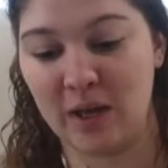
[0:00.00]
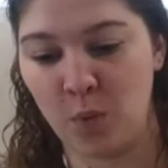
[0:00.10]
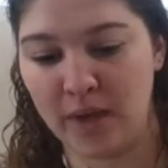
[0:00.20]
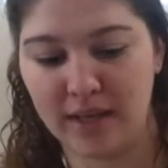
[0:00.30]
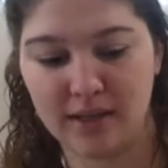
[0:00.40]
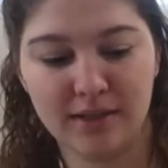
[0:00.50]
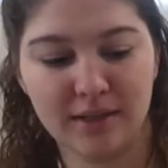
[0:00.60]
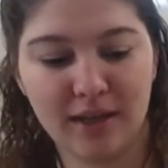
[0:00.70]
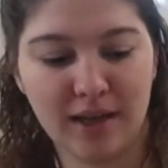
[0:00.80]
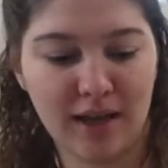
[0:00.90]
weird.
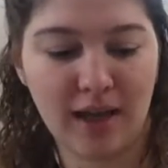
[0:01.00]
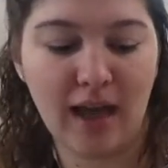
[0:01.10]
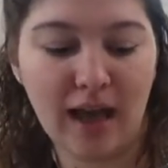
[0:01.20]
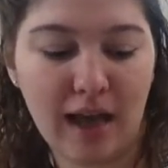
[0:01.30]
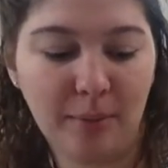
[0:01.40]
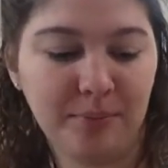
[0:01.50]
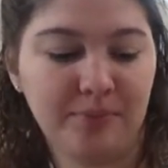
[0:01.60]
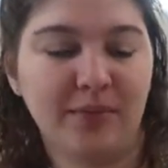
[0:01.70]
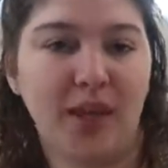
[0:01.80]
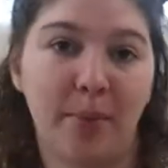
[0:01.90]

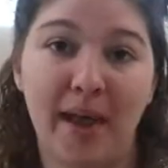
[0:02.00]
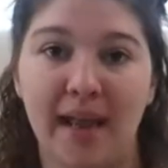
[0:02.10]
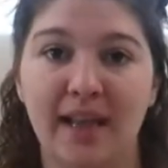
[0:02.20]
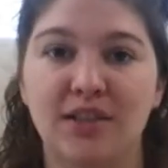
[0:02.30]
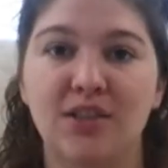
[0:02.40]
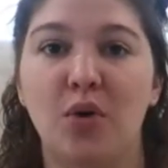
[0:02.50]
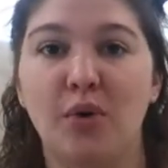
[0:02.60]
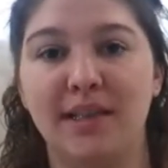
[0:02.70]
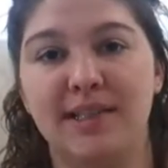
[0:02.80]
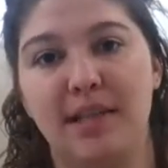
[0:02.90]
Pants
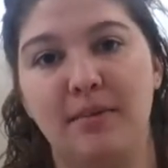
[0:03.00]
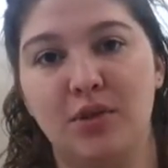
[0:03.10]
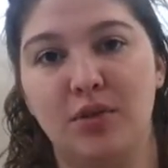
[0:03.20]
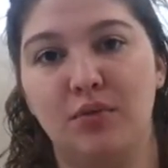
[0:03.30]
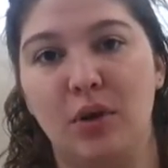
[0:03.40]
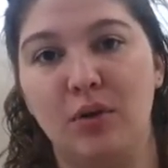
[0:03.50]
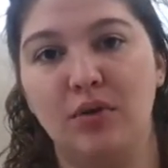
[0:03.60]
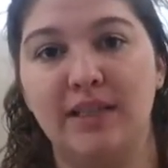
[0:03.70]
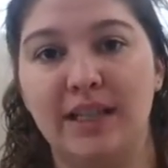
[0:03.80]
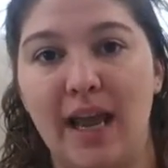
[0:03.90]
always seem to
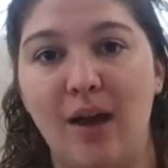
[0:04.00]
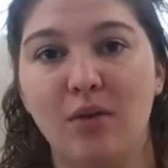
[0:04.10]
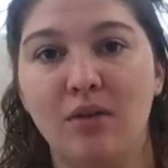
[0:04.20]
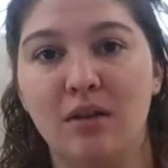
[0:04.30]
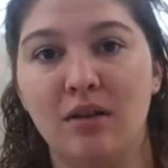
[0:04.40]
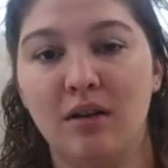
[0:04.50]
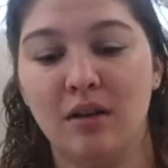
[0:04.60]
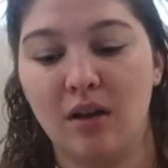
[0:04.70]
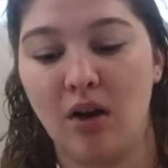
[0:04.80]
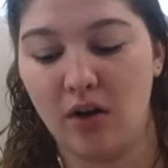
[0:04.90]
roll down
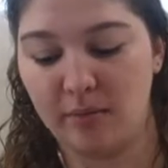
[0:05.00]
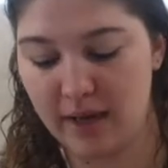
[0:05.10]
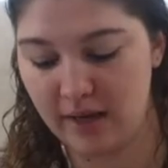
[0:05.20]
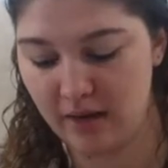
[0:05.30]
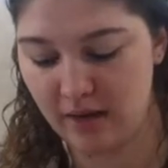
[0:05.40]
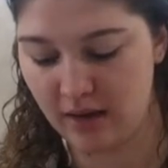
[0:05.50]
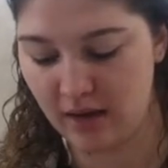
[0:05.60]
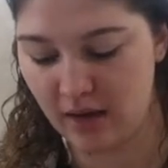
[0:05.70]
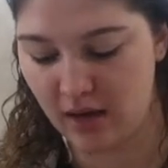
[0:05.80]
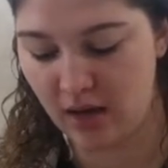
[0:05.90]
on me.
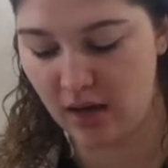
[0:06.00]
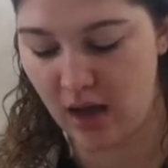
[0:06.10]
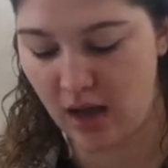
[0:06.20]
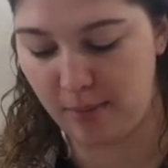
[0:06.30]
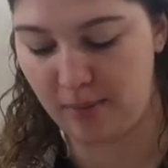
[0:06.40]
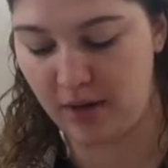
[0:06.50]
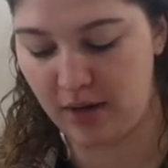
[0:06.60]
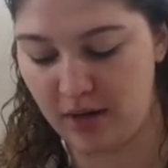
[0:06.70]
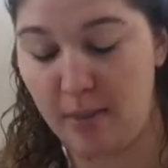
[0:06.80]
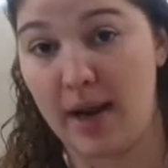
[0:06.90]

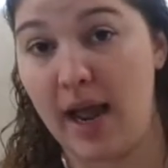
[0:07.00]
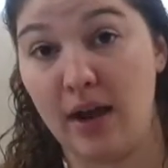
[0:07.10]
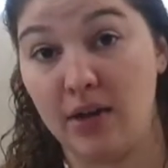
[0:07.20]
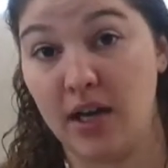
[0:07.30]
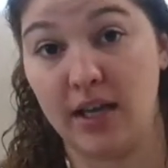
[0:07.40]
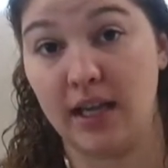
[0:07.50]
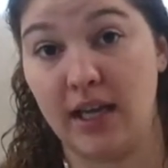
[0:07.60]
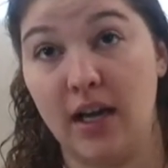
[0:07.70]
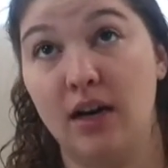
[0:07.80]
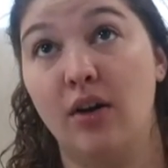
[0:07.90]
No matter how tight they
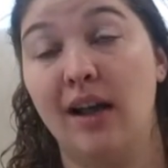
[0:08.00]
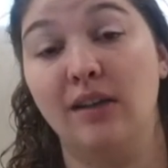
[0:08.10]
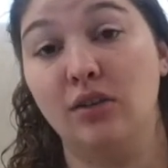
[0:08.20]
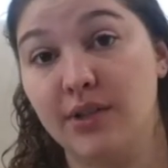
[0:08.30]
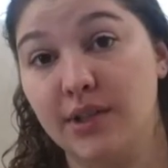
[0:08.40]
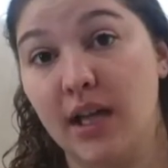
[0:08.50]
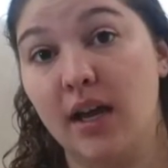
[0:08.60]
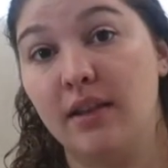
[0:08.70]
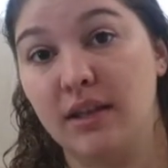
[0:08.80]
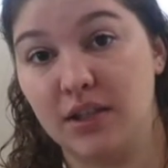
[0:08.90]
are or how loose they
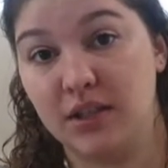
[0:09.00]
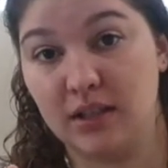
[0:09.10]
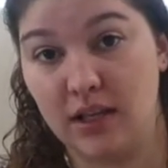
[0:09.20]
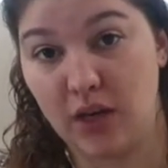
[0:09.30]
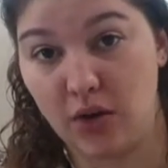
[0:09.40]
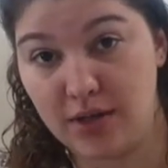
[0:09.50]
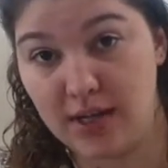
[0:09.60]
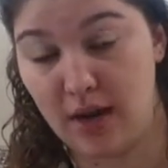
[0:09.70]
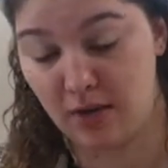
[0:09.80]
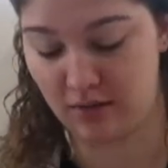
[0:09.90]
are, they just go
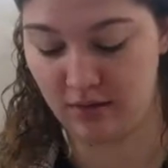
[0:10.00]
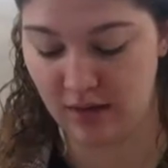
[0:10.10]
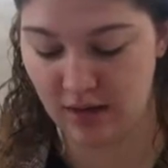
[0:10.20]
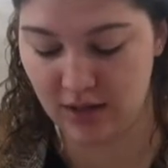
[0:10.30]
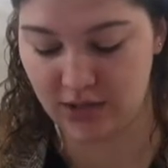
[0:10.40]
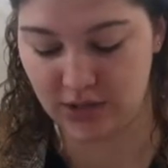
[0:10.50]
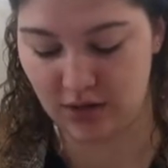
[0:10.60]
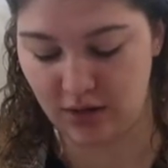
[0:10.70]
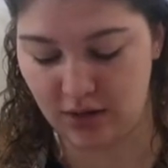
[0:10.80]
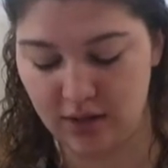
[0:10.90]
down.
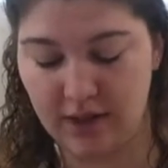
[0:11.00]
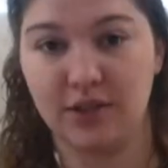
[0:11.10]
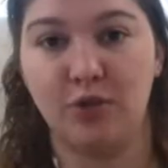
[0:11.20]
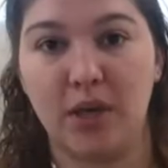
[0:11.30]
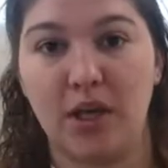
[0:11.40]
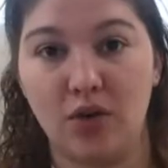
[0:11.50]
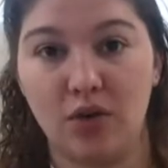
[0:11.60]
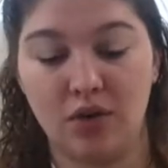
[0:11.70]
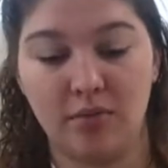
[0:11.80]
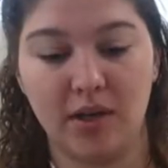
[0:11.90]
So this will be
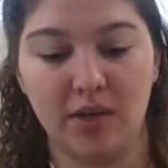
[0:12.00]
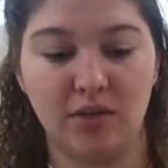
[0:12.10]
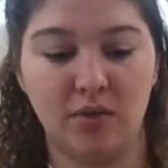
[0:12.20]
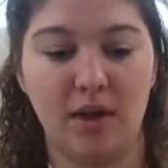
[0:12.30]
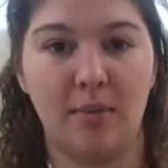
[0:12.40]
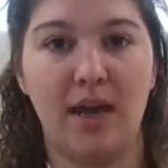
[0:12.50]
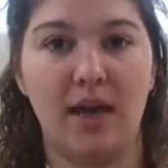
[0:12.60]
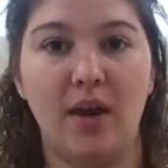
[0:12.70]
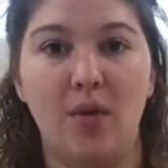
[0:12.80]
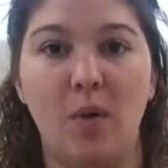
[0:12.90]
good because where
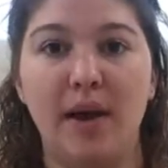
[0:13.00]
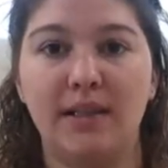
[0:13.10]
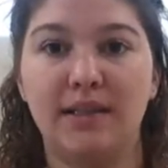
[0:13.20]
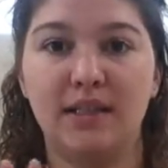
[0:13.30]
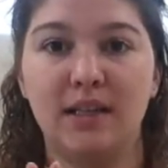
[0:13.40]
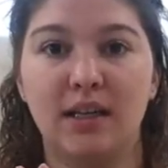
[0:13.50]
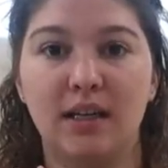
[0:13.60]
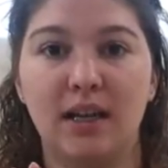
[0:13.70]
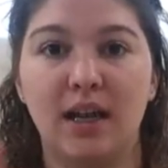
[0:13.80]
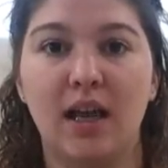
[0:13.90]
my waist
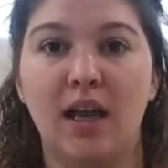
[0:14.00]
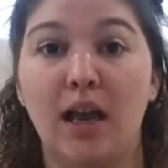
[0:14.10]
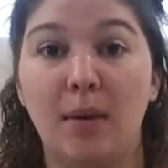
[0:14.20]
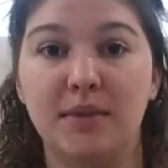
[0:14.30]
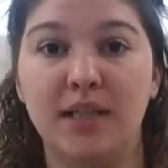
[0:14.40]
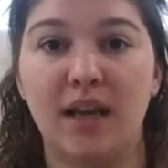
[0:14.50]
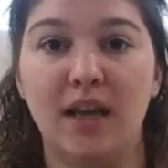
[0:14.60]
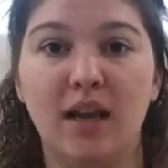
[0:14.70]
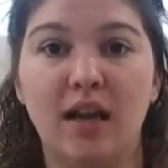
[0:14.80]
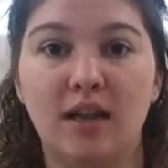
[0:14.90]
comes
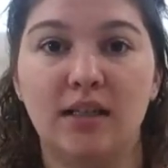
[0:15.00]
in,